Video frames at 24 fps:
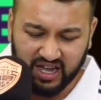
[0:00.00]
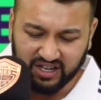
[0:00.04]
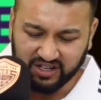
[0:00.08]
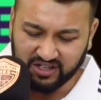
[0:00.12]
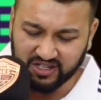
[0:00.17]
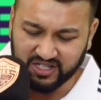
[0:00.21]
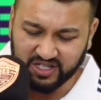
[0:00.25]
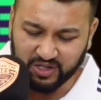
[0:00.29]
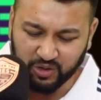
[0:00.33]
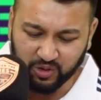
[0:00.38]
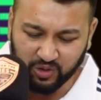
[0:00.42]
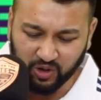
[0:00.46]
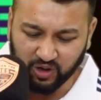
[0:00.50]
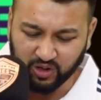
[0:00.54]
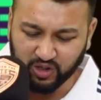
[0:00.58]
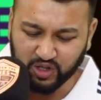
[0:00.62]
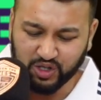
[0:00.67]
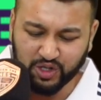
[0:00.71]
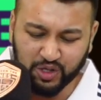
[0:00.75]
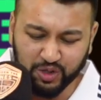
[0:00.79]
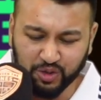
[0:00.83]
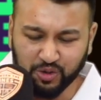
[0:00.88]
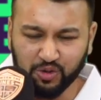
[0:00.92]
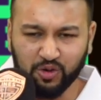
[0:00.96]
You still got
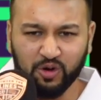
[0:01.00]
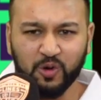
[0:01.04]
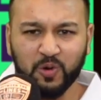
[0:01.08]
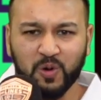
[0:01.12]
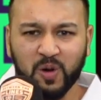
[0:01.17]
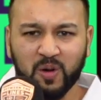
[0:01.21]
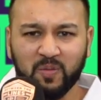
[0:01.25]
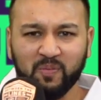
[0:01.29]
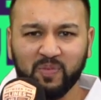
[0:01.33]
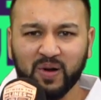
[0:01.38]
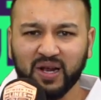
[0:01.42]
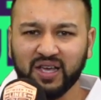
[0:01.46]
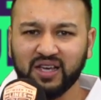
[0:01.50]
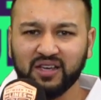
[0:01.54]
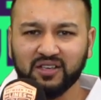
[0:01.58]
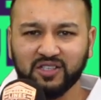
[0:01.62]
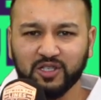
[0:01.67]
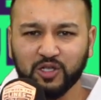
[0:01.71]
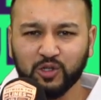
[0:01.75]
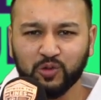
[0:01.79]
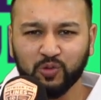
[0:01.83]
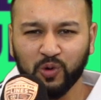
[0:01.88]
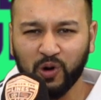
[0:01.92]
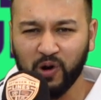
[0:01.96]
2 Luton players
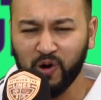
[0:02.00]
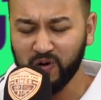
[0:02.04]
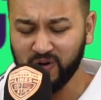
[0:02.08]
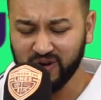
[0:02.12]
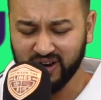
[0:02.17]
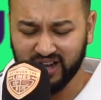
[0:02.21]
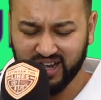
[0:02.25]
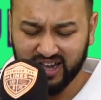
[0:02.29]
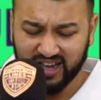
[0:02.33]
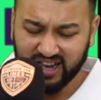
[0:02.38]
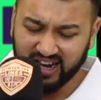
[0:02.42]
as well.